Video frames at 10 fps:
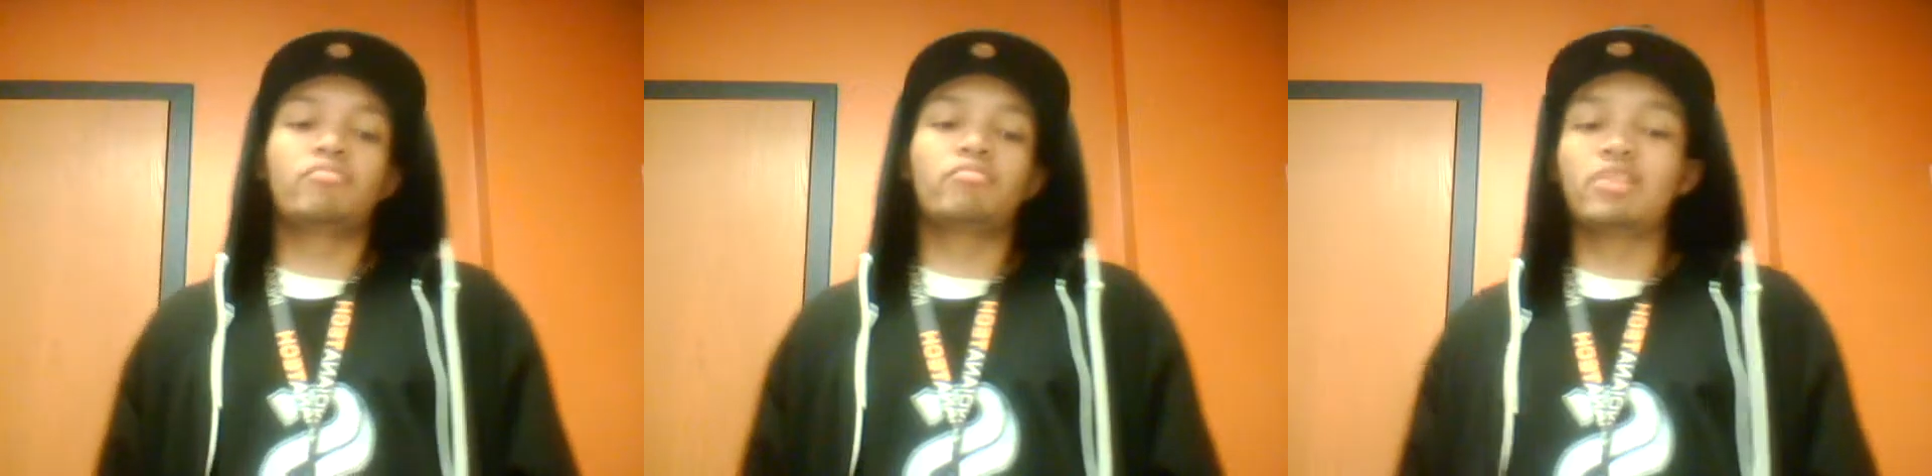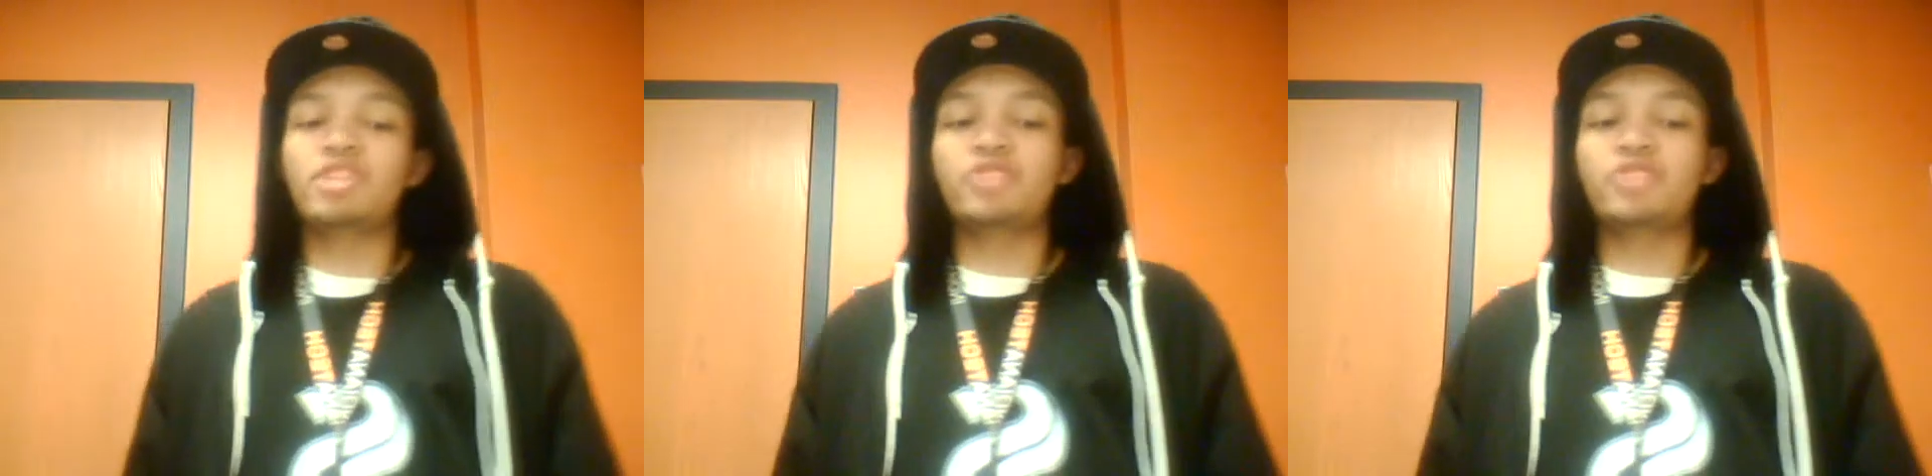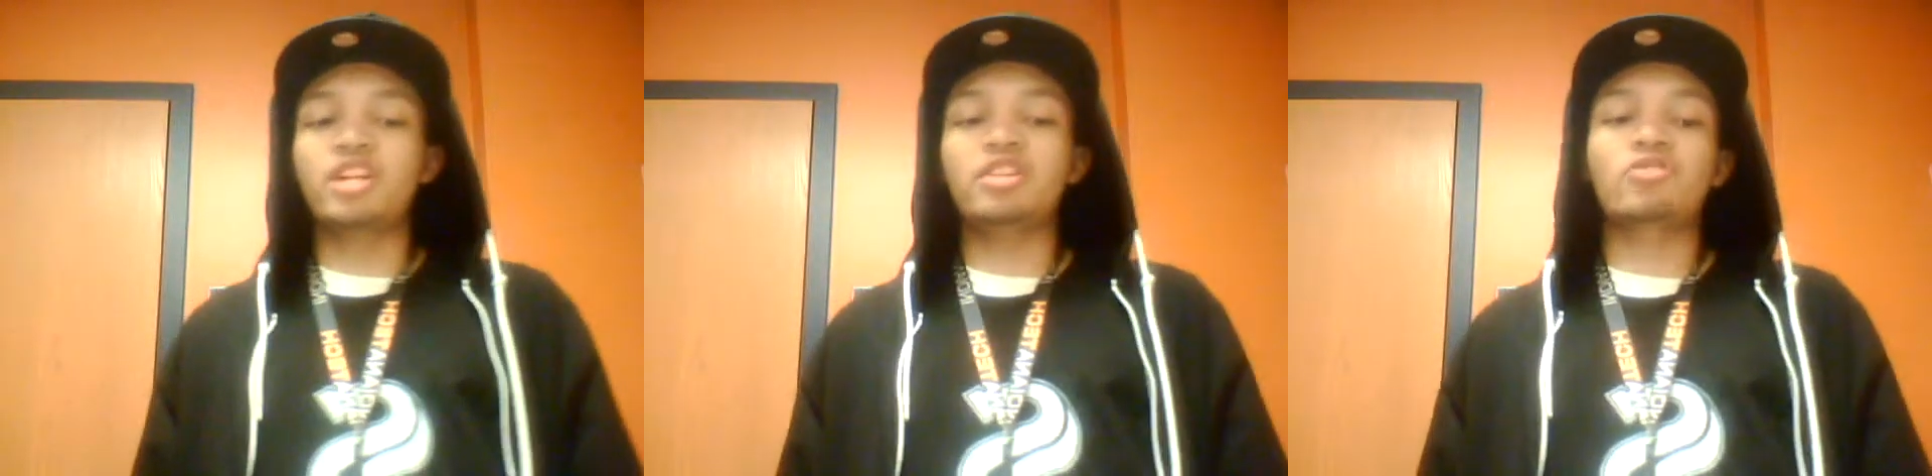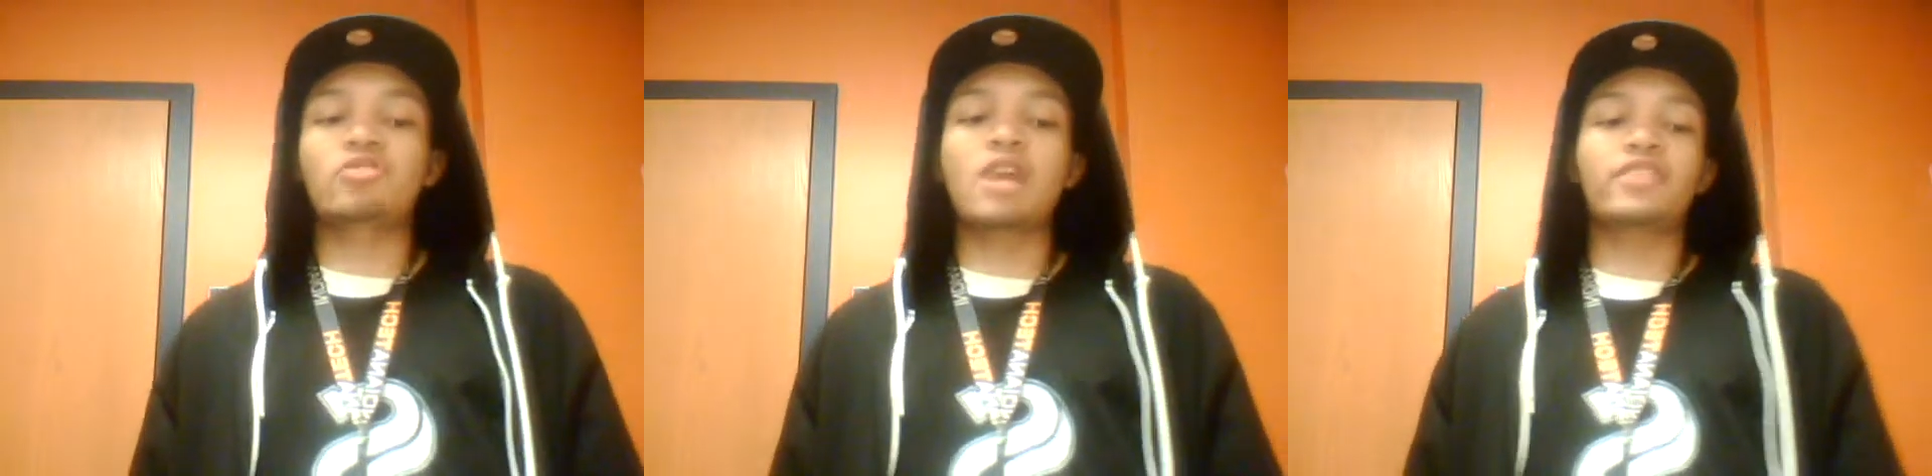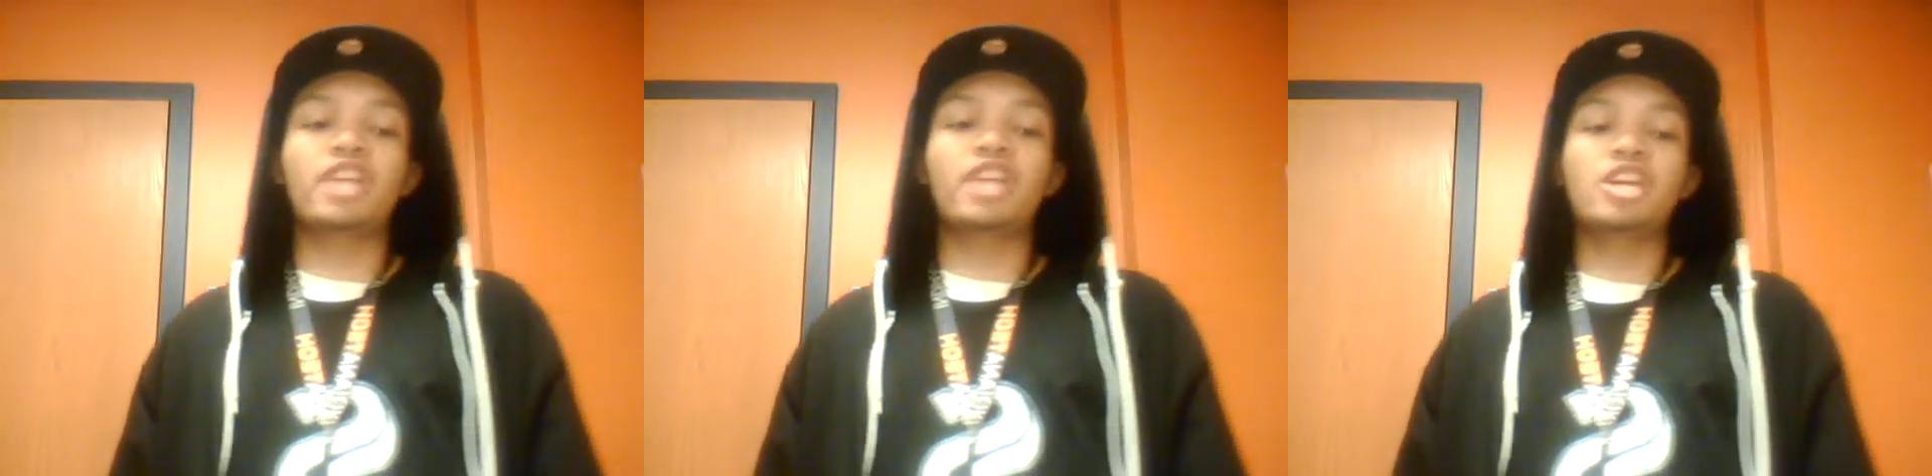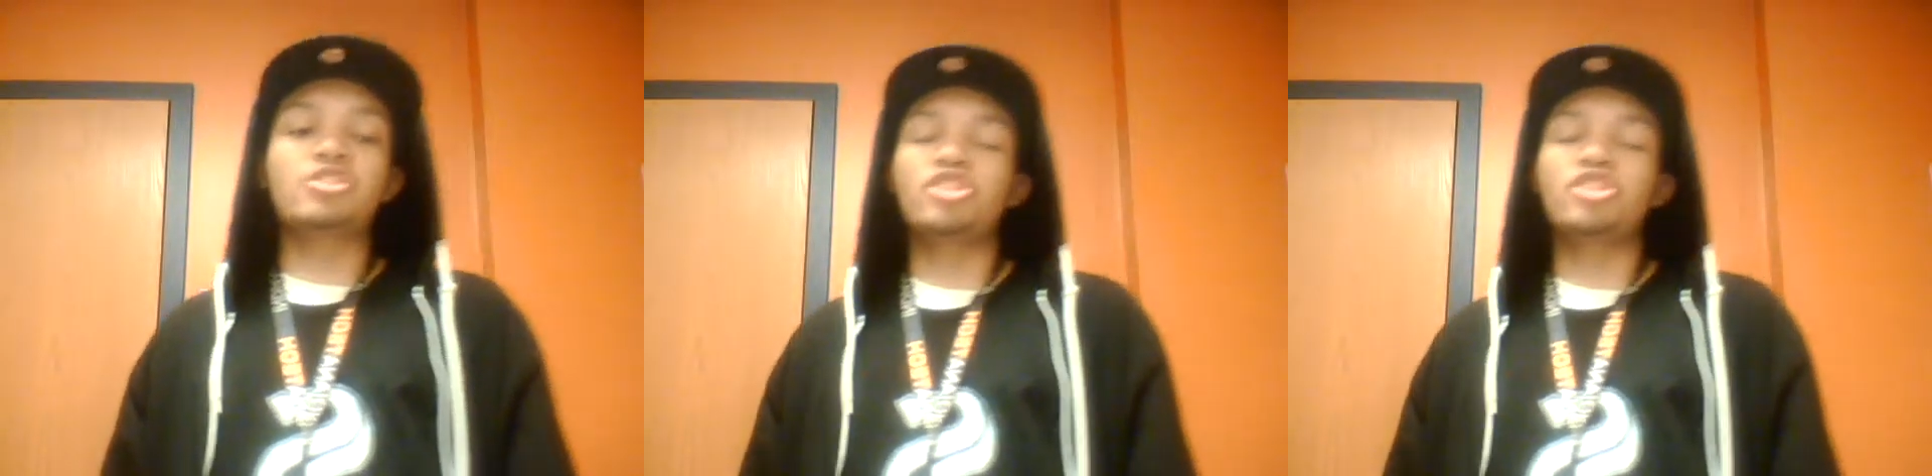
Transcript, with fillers: Pretty much in disqualification.